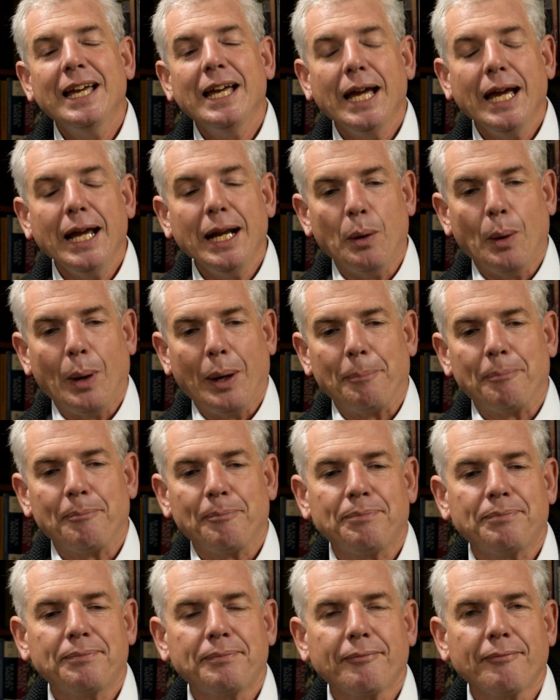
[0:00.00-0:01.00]
Anyway,
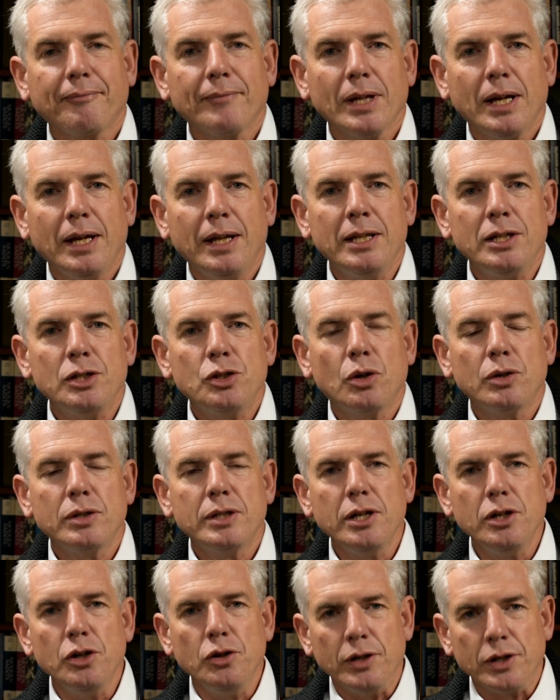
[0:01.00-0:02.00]
and then to
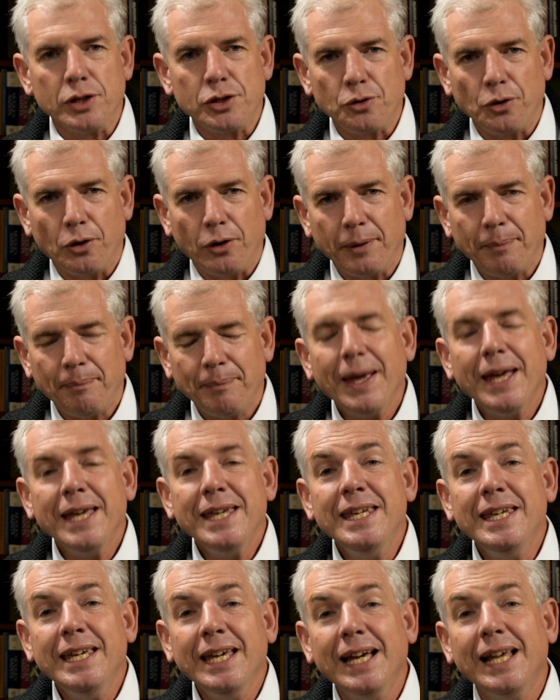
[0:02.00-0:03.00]
continue the story, a
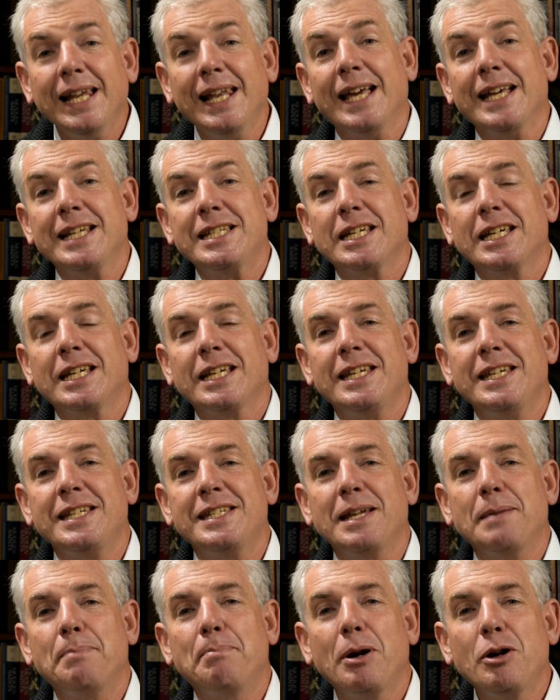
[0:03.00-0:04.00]
year later, he
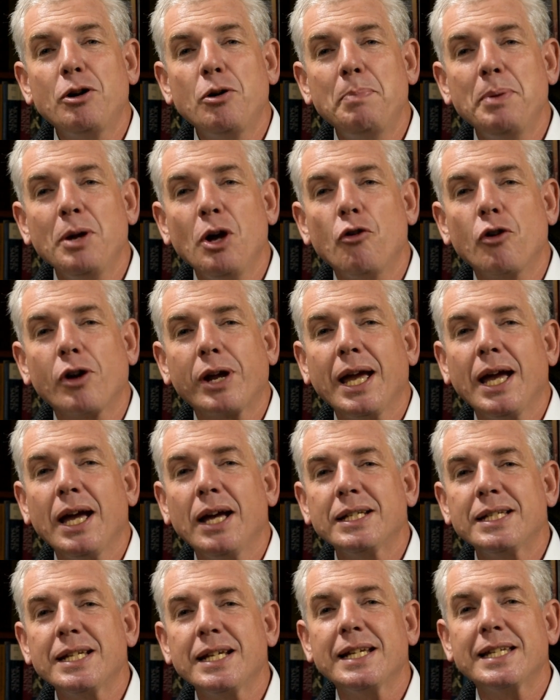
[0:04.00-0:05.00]
said, Padre Pio
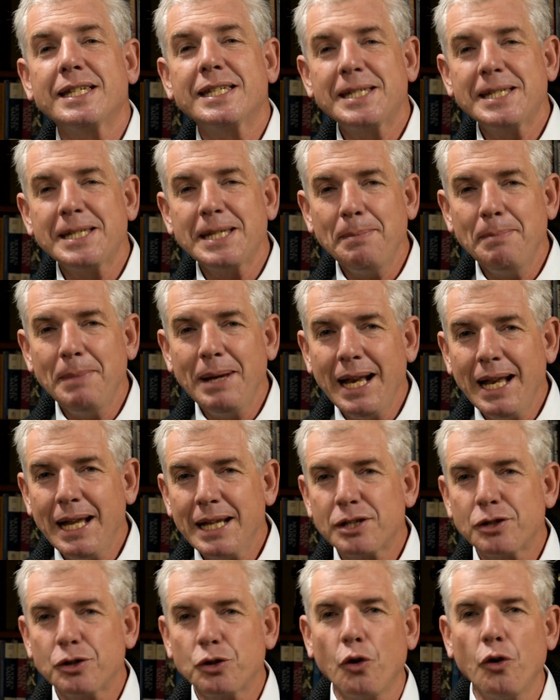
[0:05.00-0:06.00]
recounted a similar
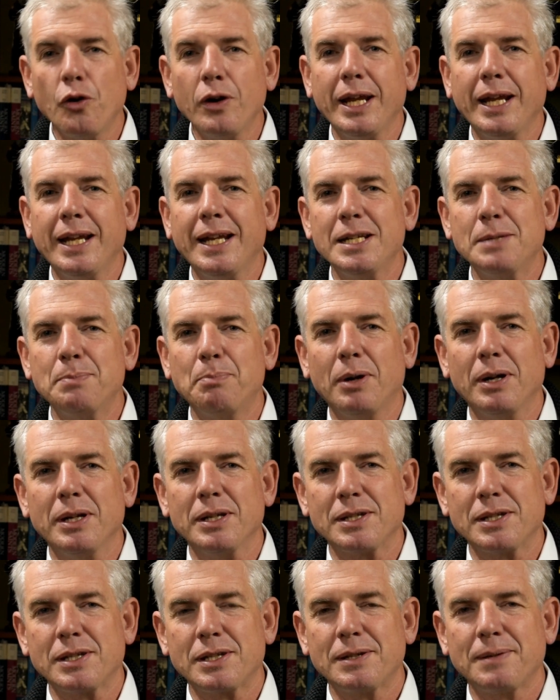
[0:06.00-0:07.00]
story in his
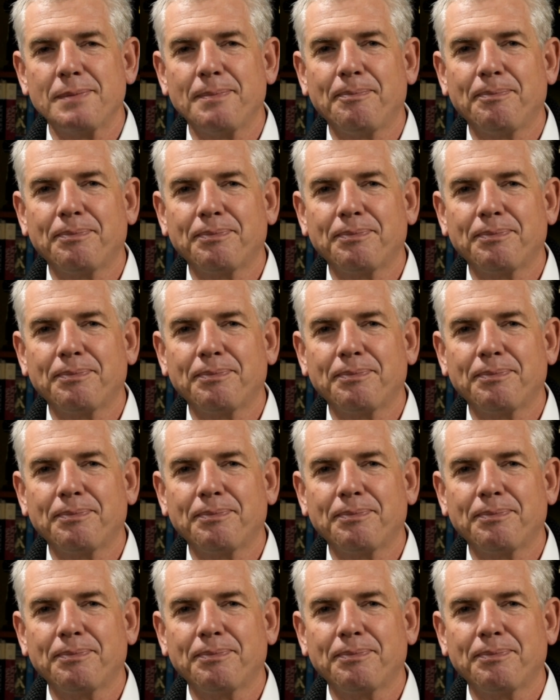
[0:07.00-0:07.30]
presence.